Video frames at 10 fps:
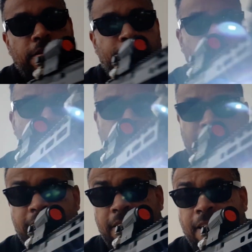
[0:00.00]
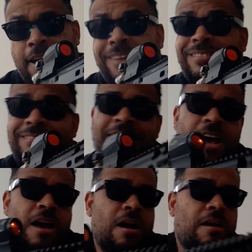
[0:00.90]
for constant light.
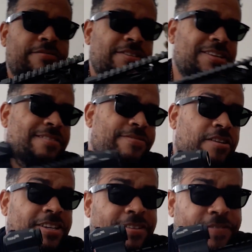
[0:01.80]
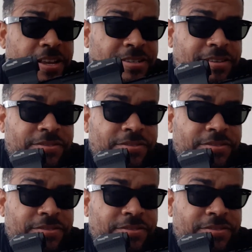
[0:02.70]
Obviously, for a defensive